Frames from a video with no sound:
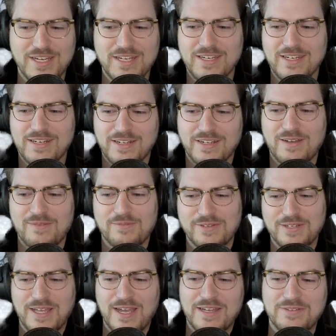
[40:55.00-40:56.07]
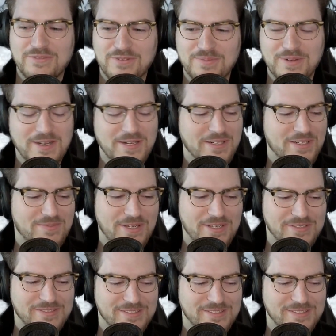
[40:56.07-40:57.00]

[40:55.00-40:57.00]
needed to come to a Gadget Repair Expo.